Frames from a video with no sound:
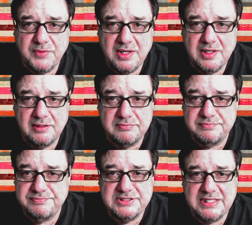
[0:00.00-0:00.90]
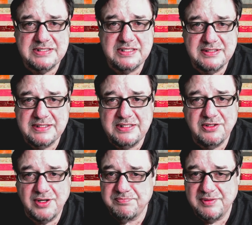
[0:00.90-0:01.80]
Um, it you
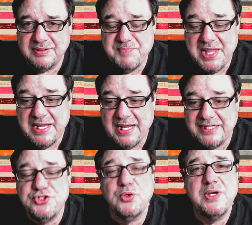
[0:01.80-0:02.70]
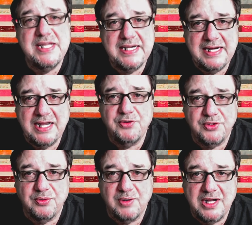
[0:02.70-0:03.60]
know I enjoy getting out and
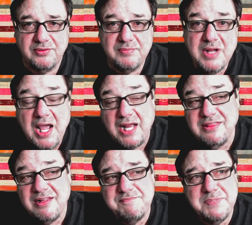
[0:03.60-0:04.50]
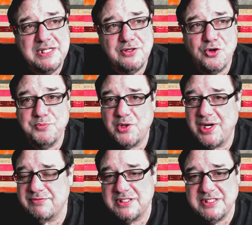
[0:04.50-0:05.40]
around. I love being home though. I
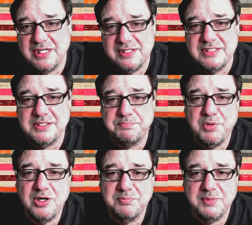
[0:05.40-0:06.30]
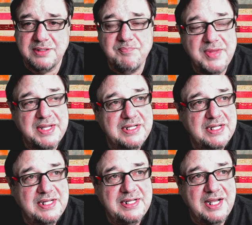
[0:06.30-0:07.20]
have to tell you, this apartment,
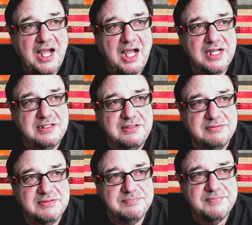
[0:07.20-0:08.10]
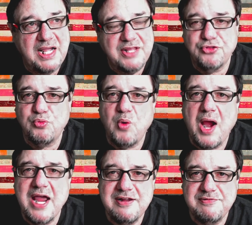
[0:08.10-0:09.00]
I I
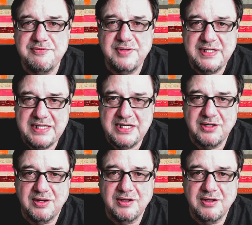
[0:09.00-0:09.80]
thrive here.